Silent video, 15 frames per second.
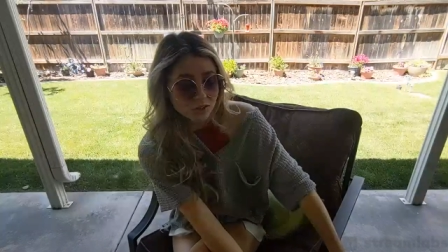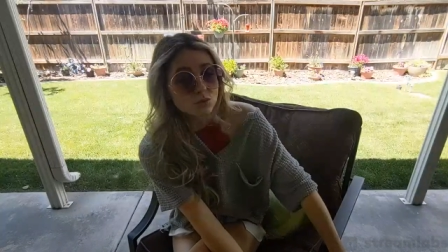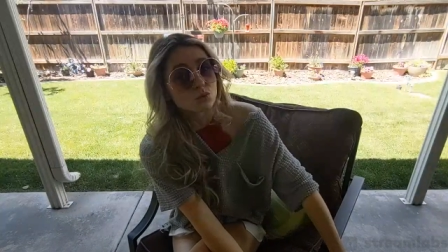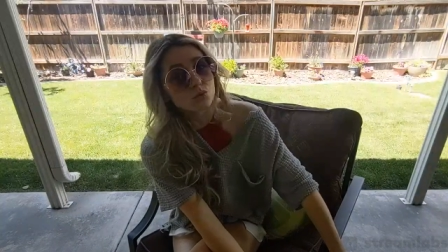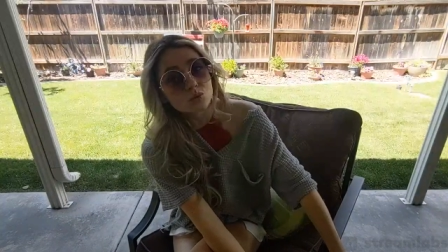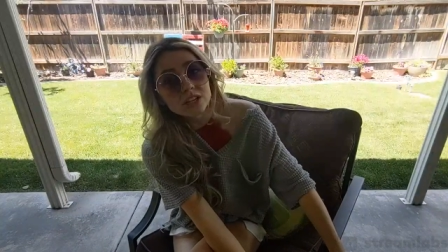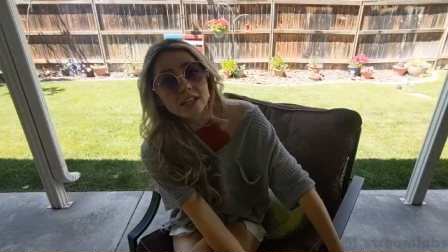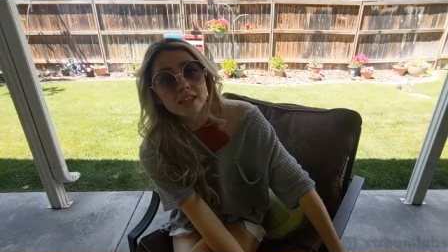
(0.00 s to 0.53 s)
That's
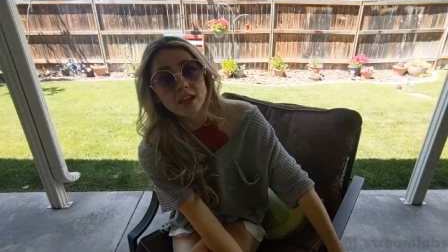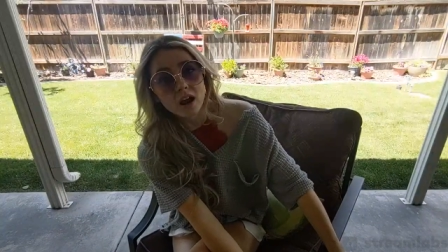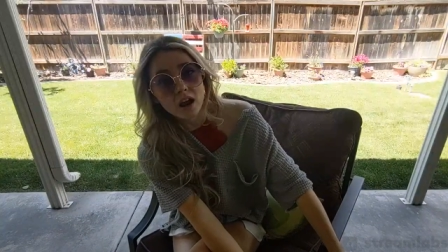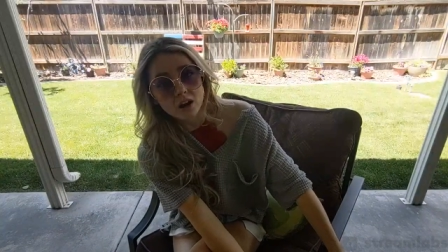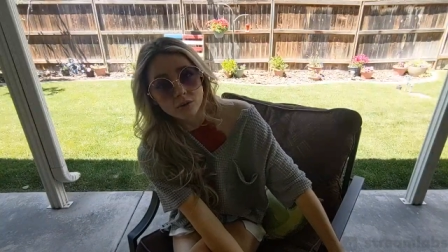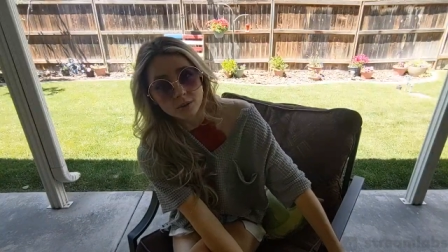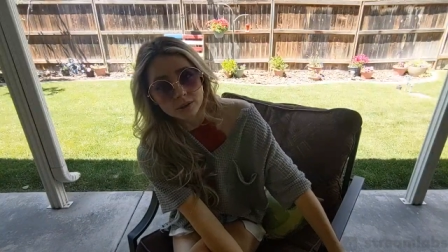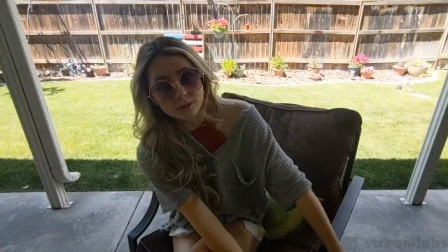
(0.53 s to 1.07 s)
really
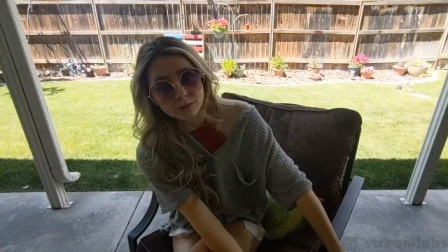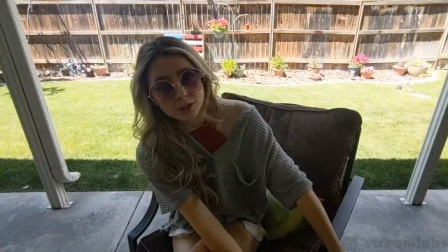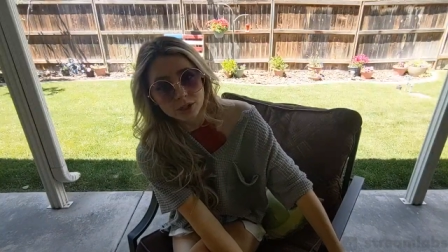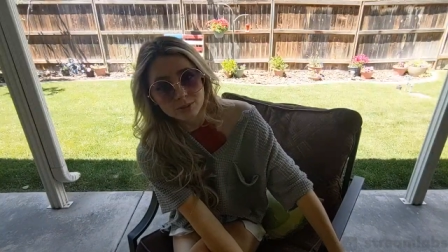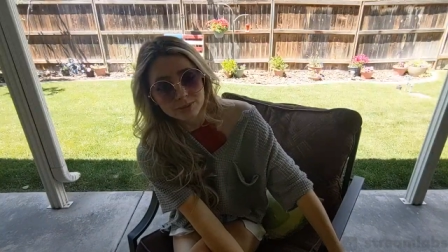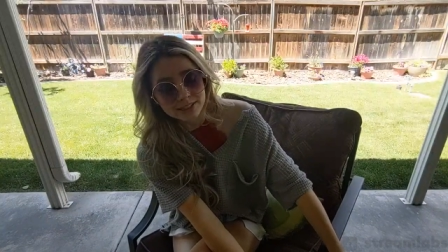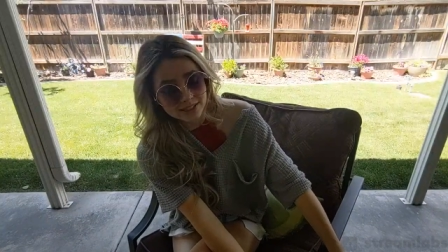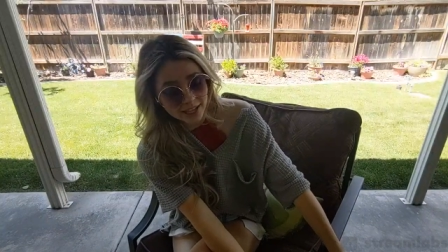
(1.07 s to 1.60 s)
awkward
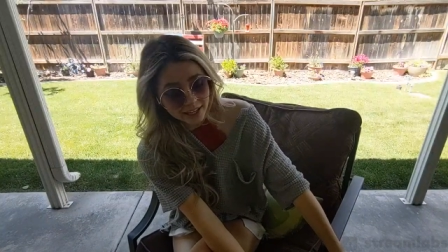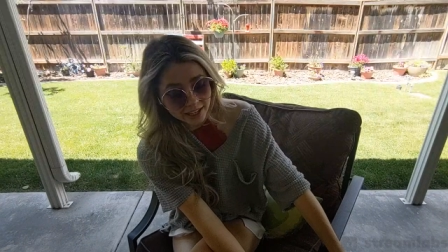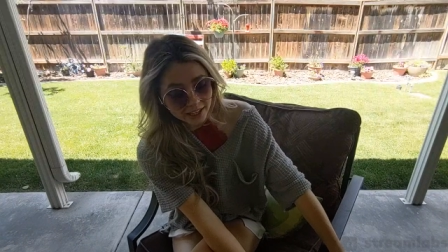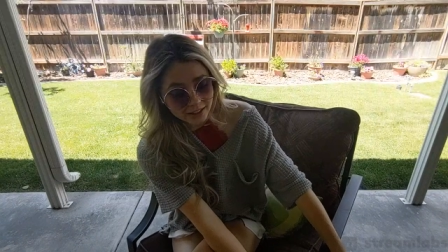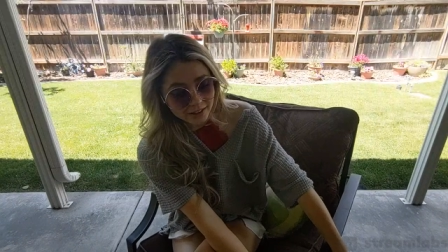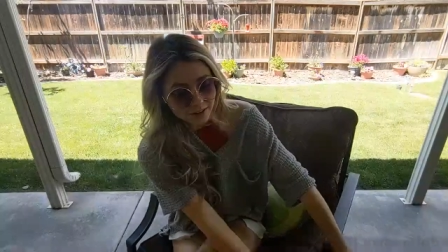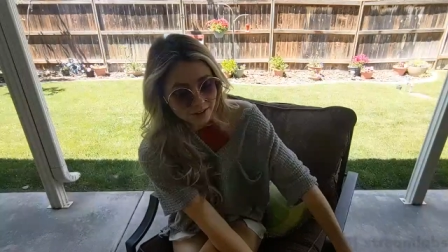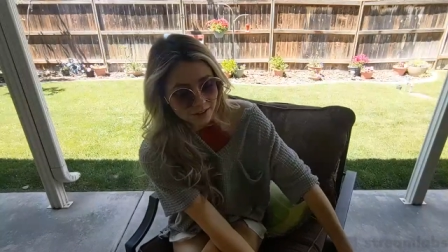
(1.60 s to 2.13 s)
when you're
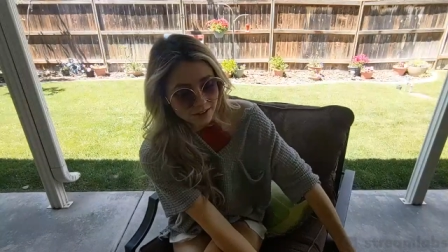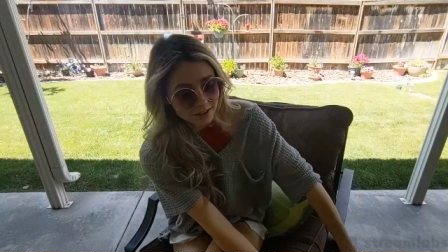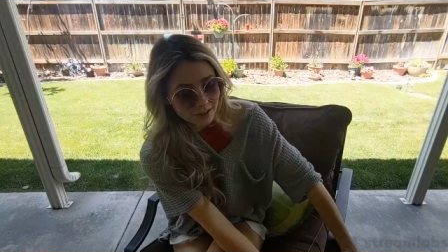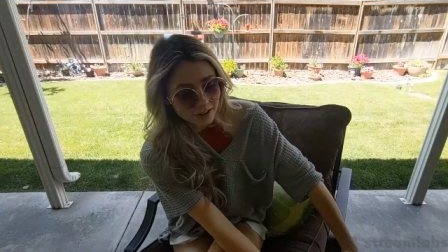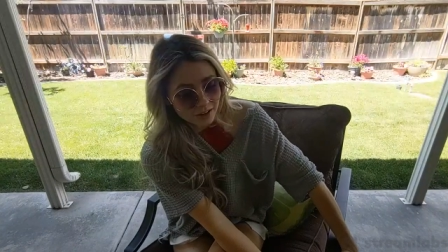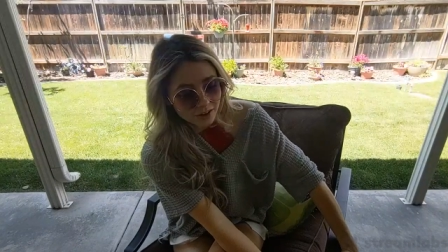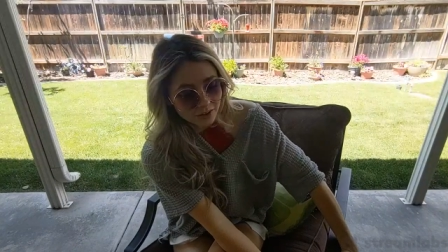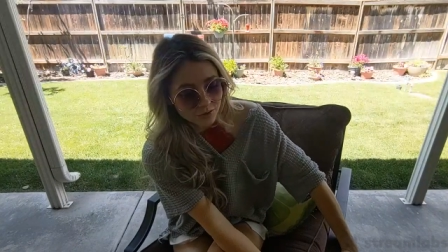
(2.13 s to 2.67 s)
mistaken
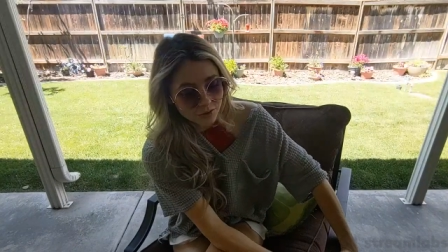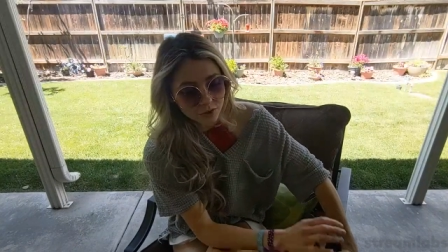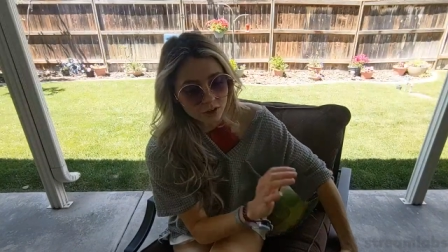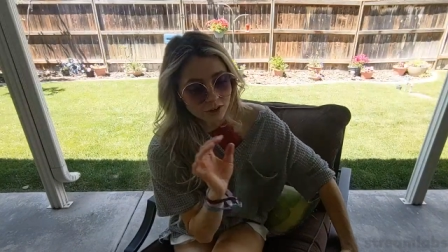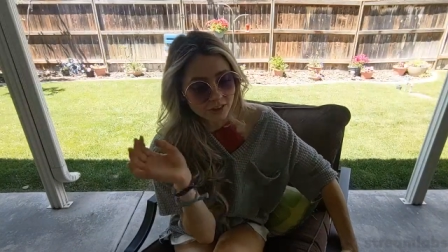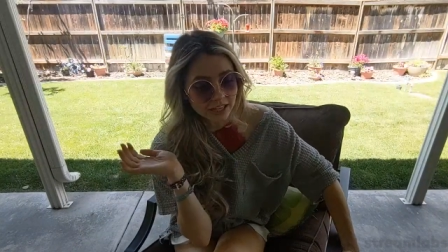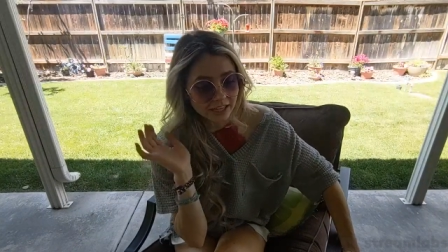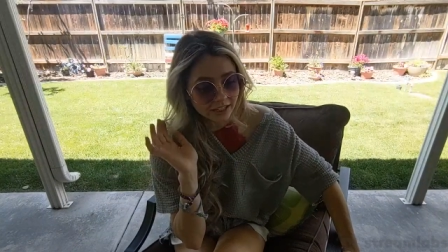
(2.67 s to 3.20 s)

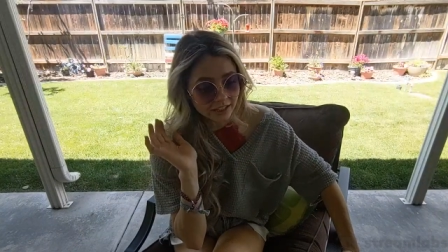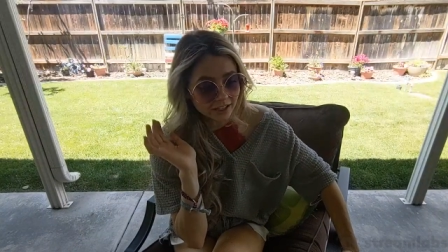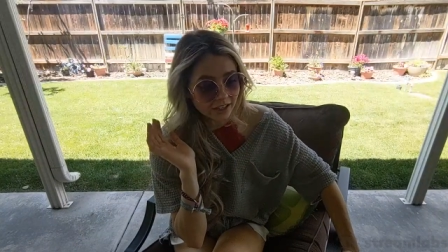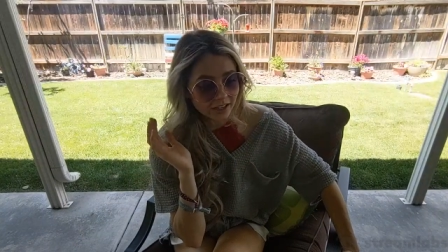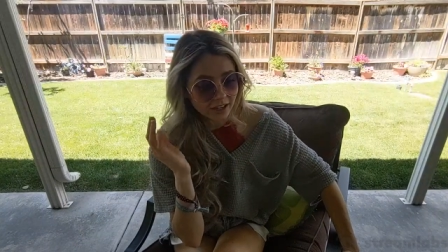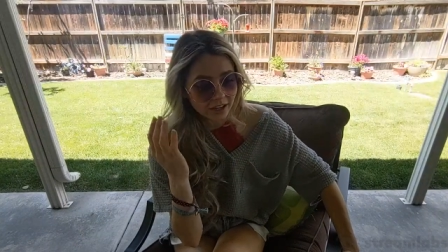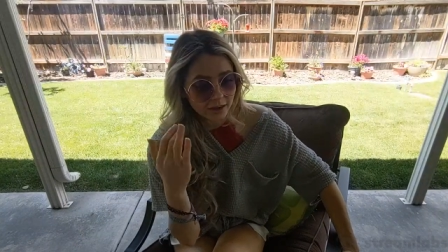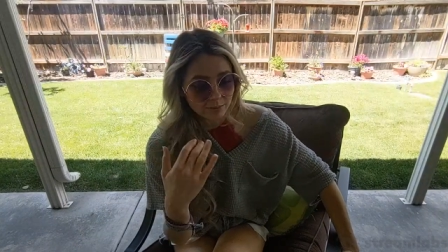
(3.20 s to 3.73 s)
for like
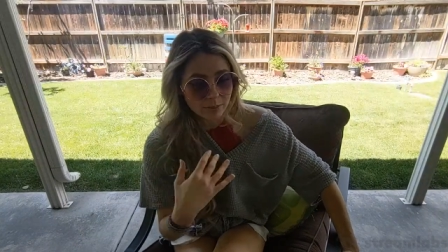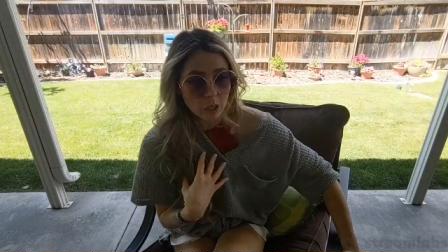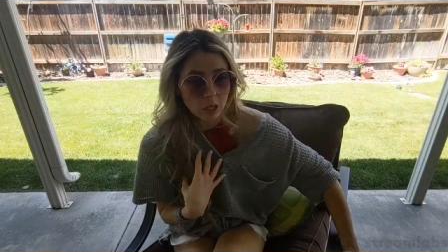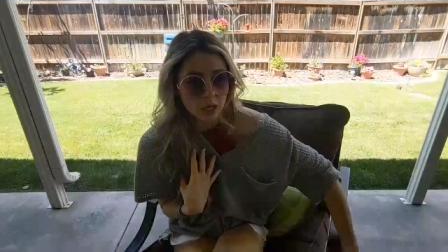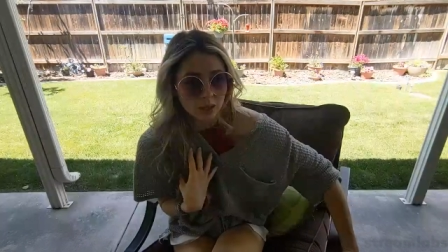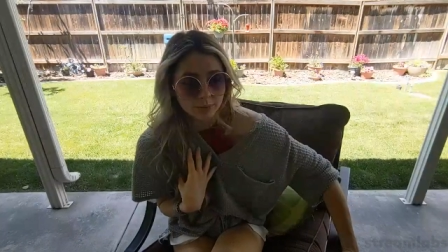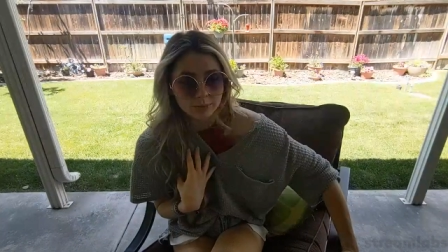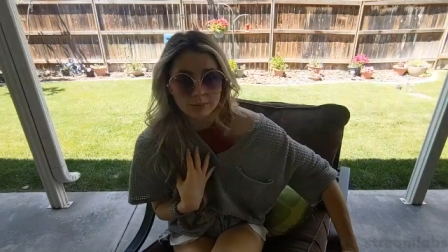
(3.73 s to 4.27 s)
a
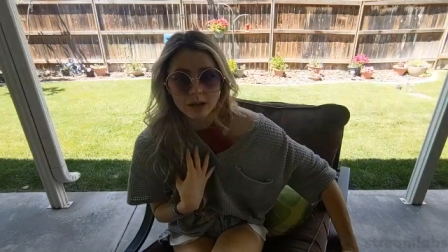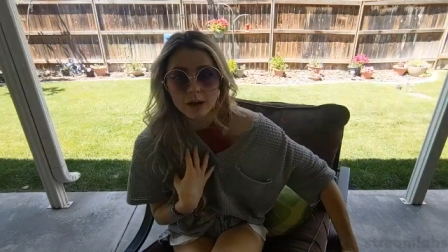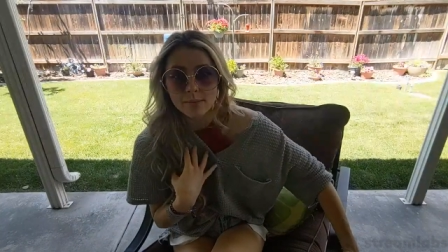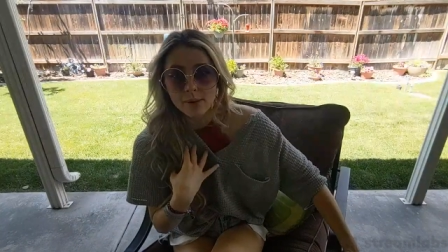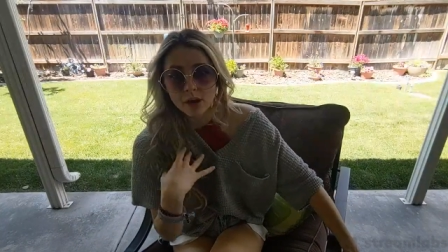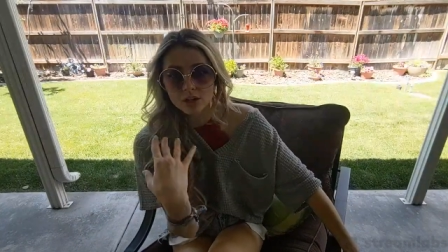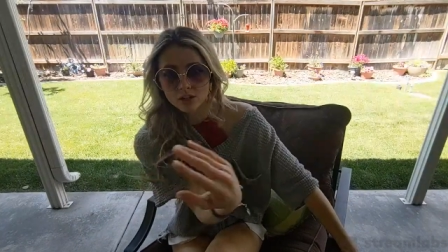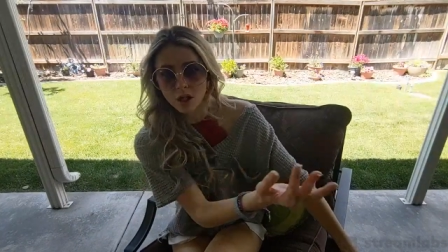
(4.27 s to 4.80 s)
mom
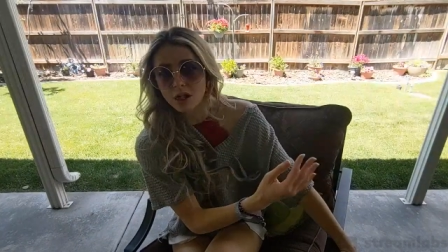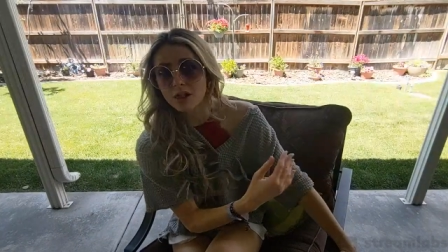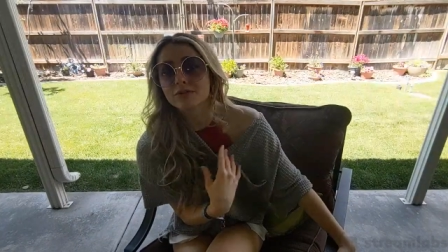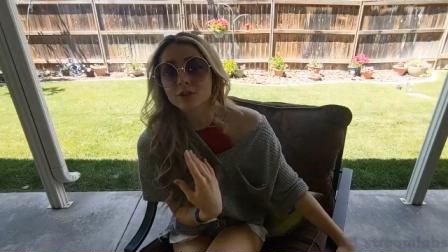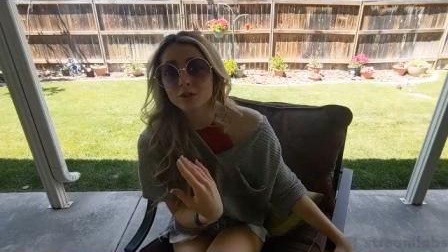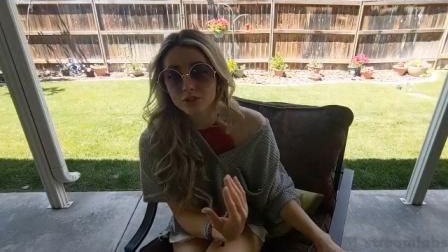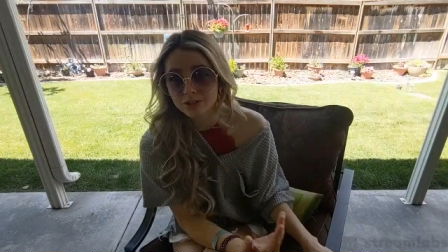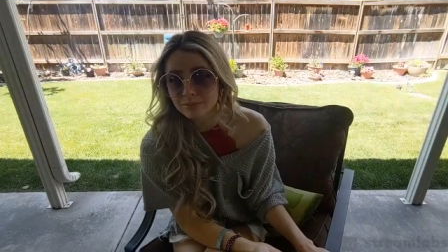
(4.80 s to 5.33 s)
amongst all
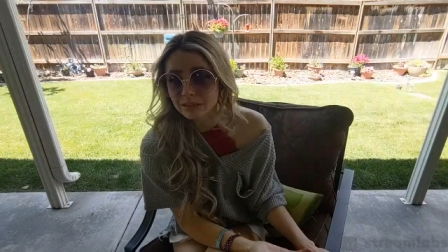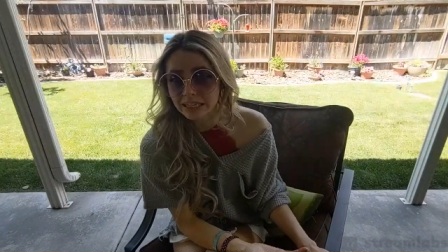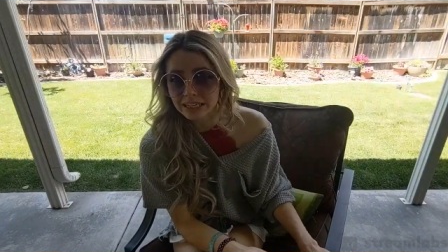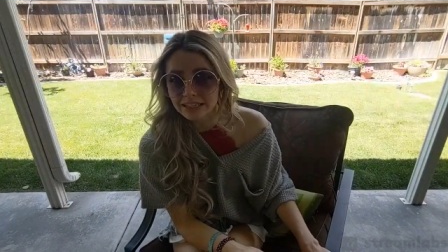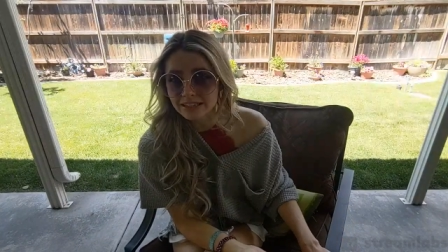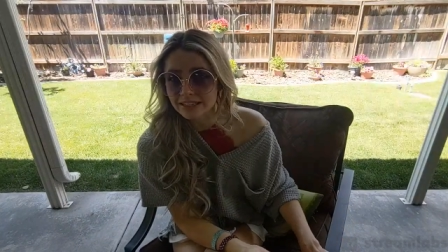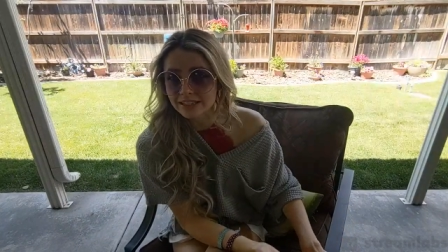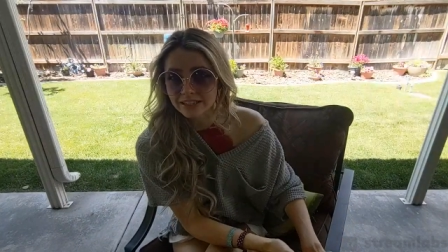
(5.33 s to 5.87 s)
of your
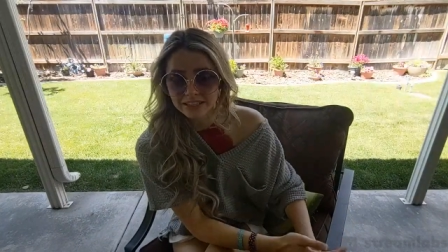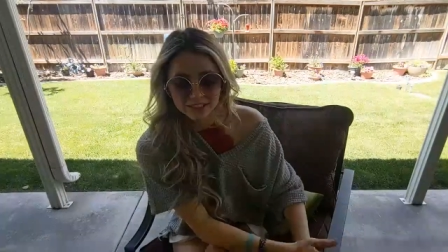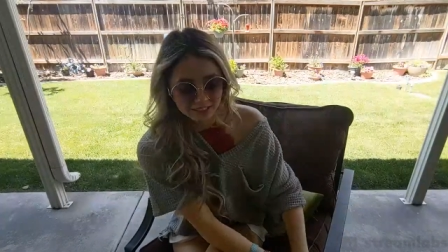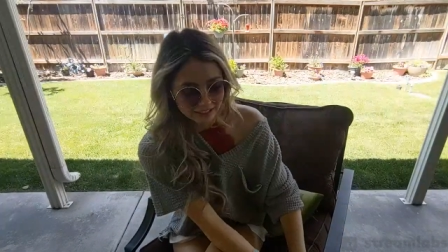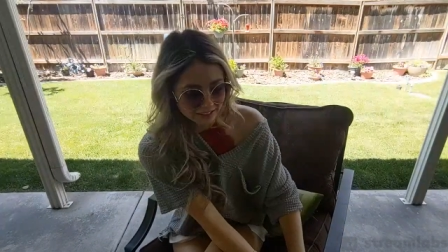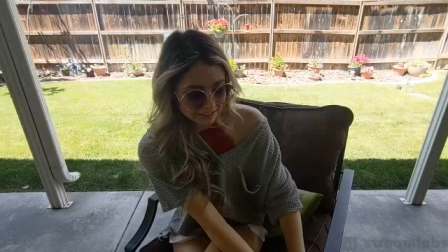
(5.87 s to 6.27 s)
siblings.